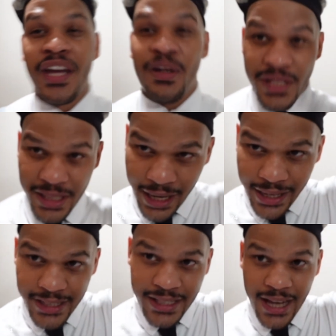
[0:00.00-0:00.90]
Anyways,
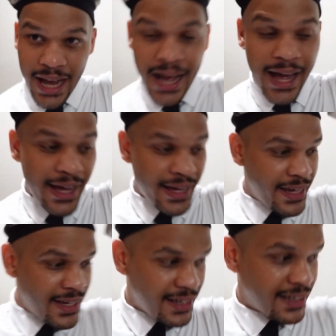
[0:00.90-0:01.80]
guys,
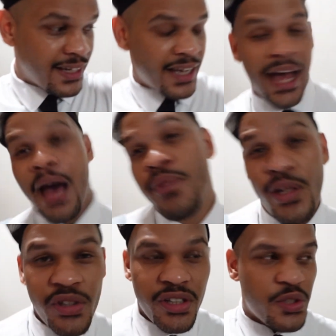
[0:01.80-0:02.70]
I am
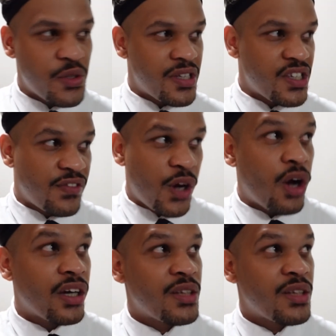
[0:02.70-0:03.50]
here to introduce this vlog.